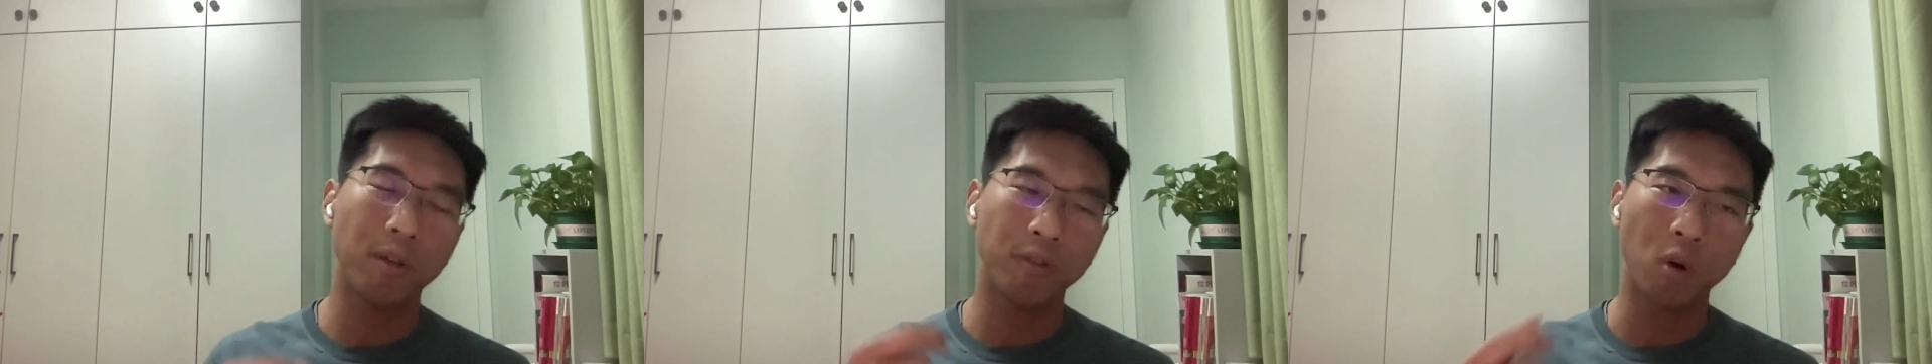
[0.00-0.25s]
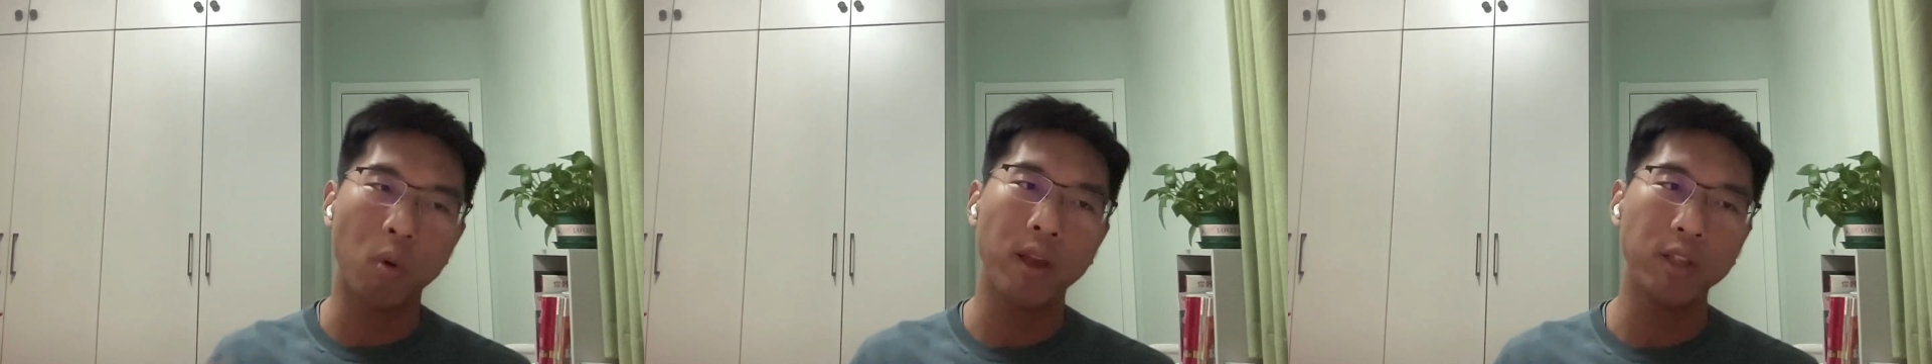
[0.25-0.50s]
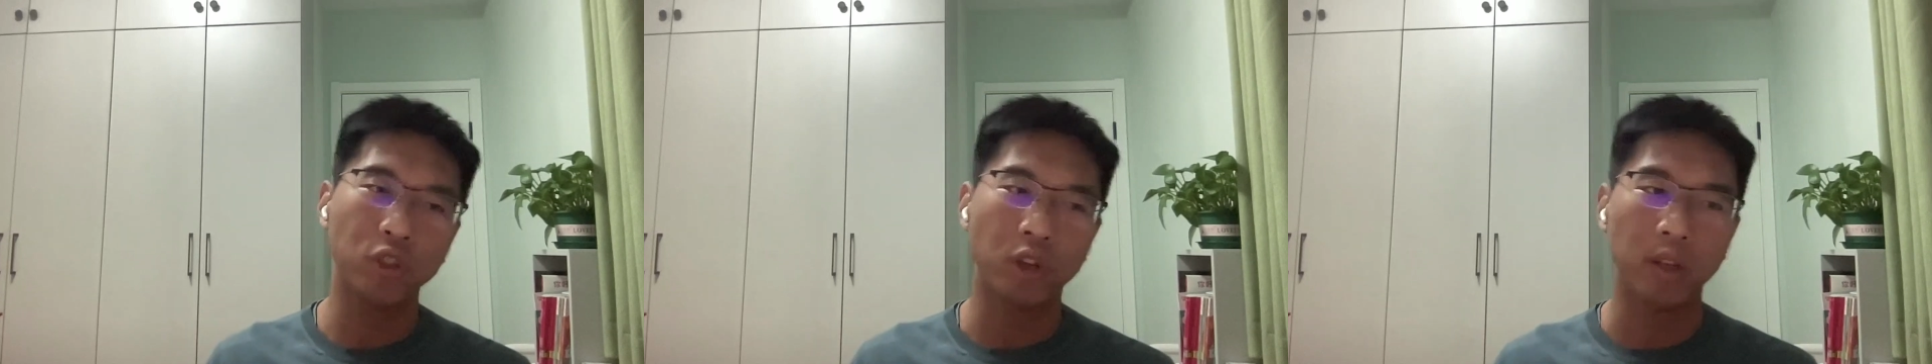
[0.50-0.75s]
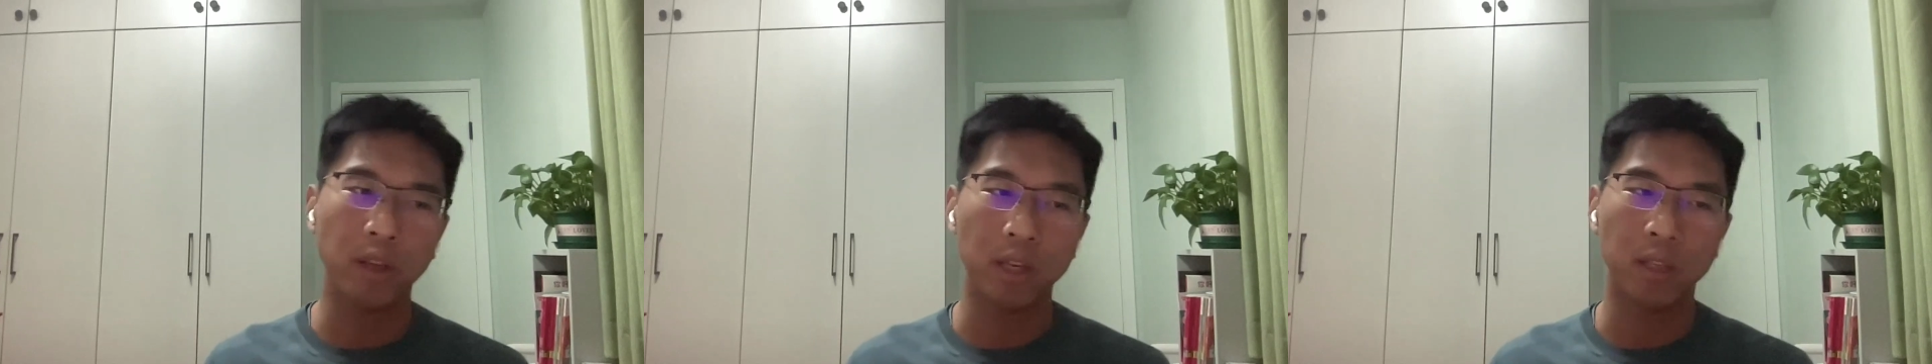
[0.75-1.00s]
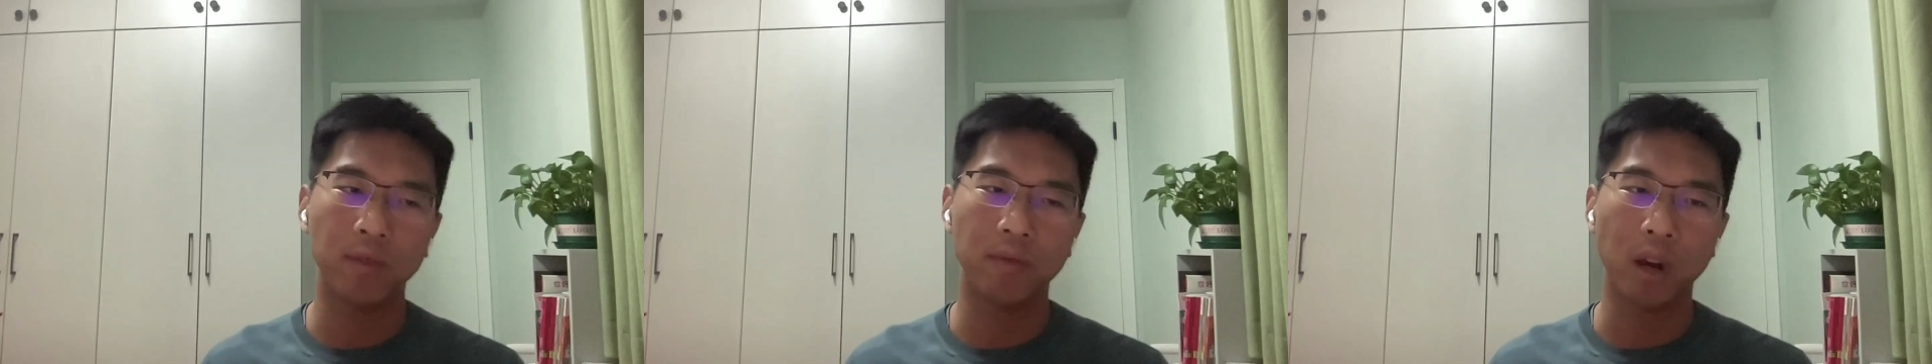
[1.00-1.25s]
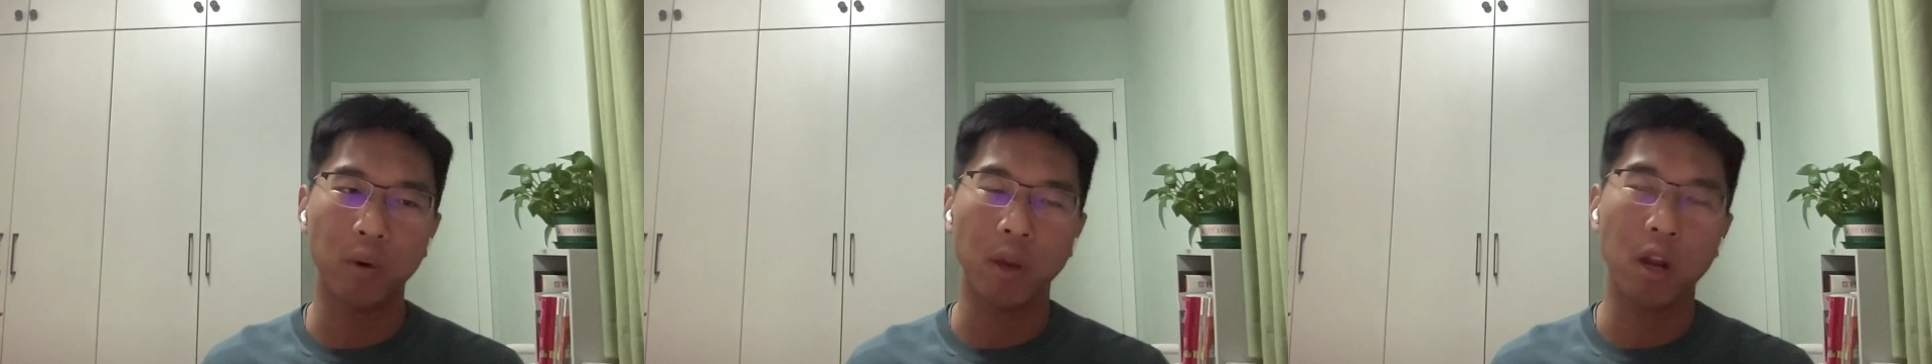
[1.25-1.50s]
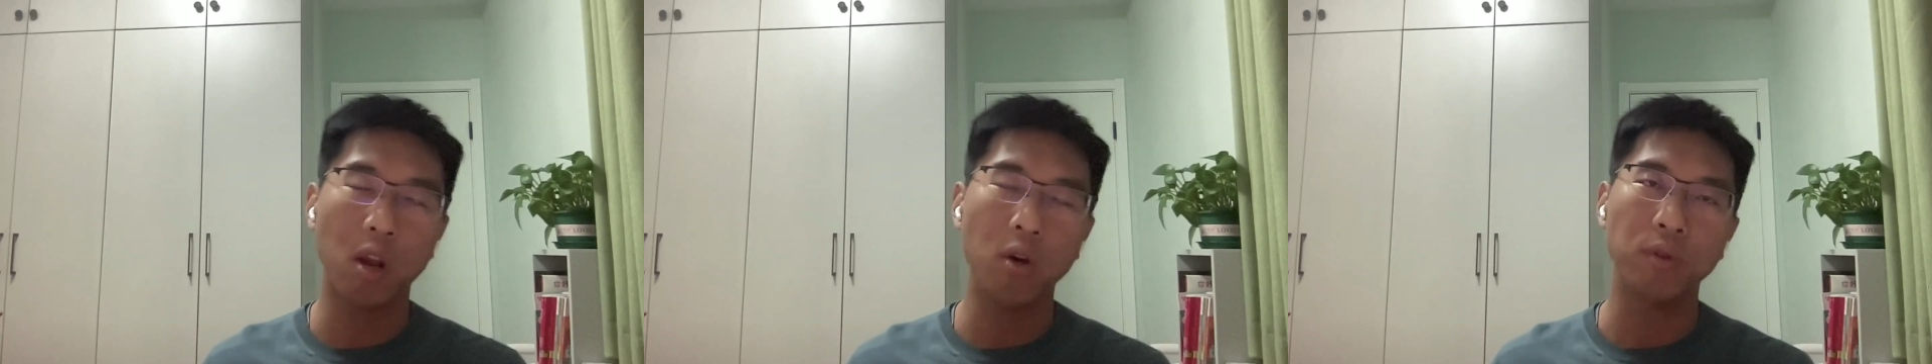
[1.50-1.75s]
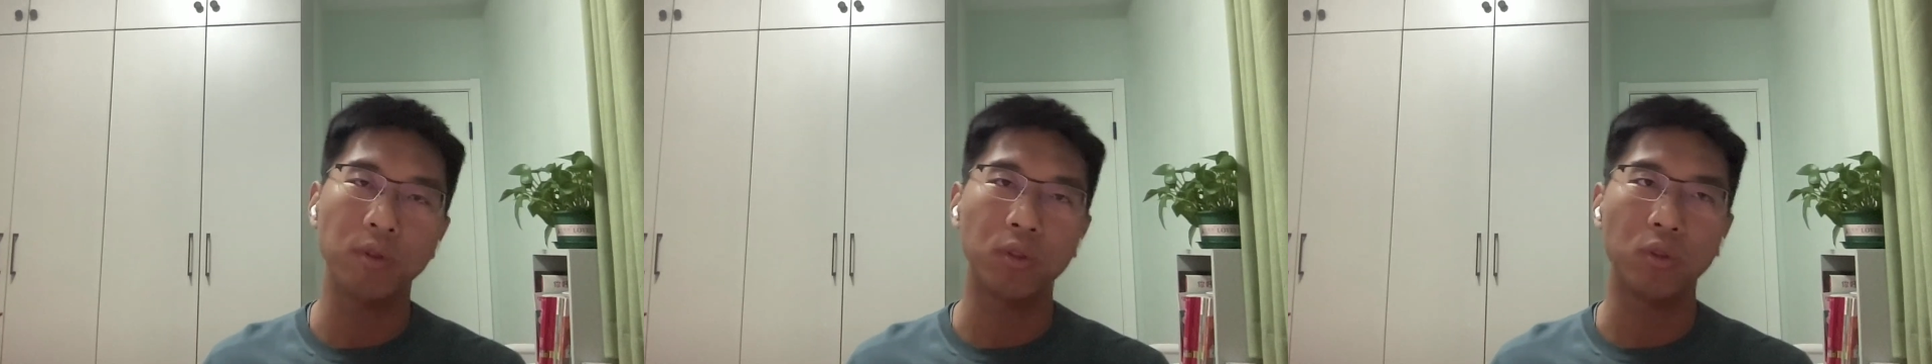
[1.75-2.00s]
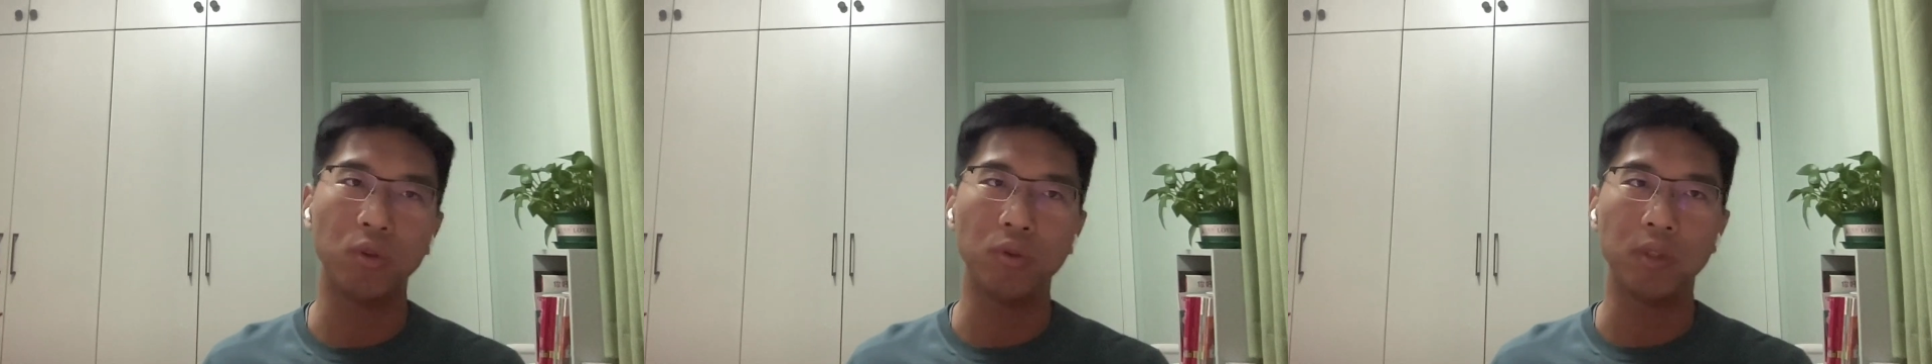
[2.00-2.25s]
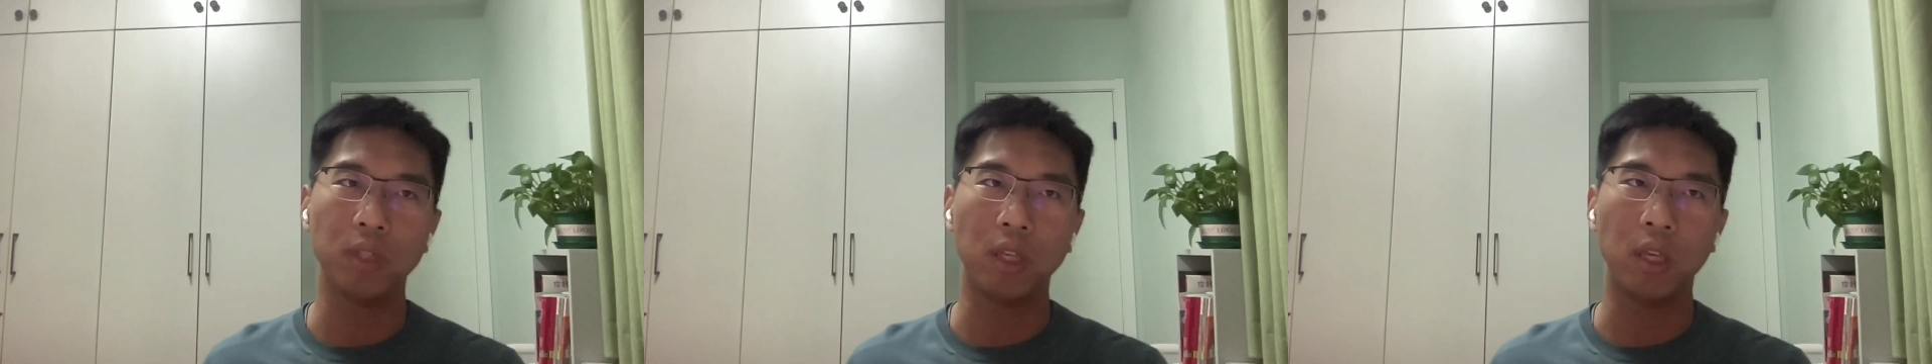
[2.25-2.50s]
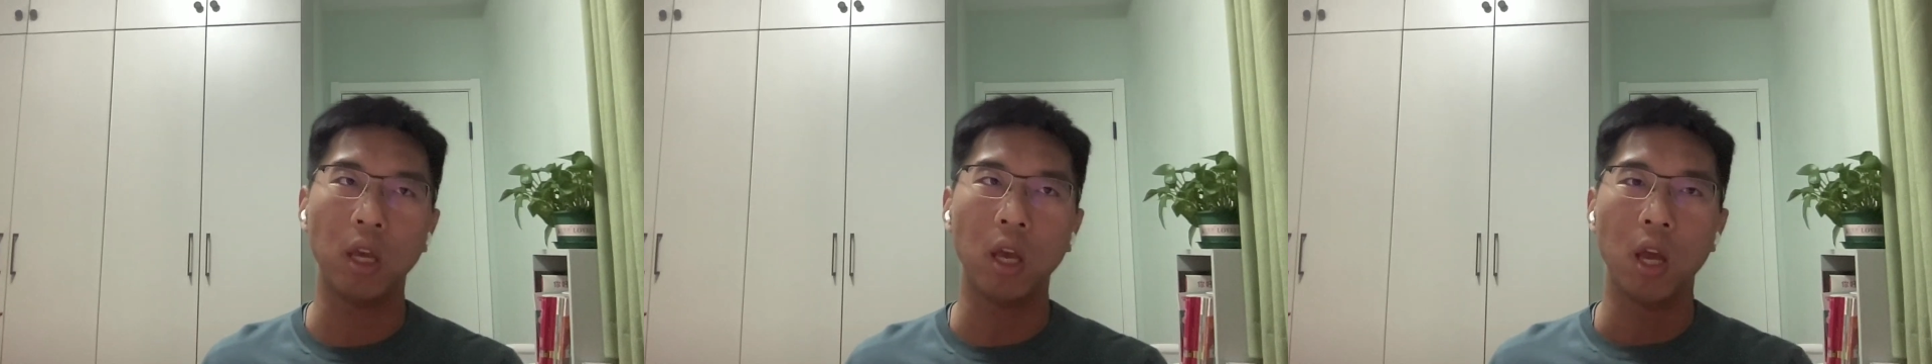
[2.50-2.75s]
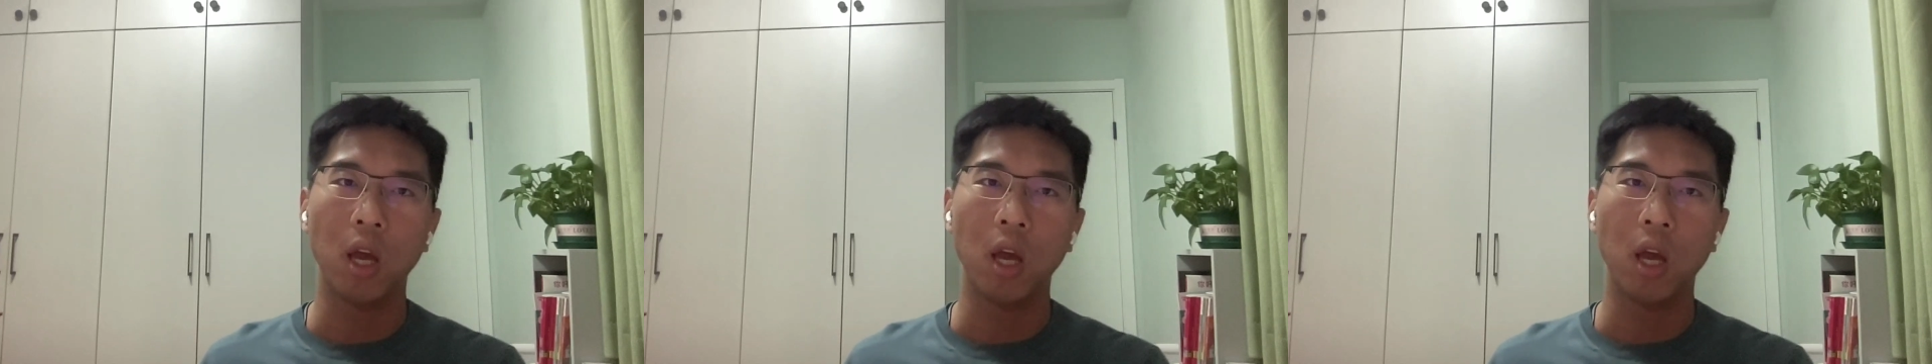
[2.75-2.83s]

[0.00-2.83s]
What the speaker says: of the question is very close to the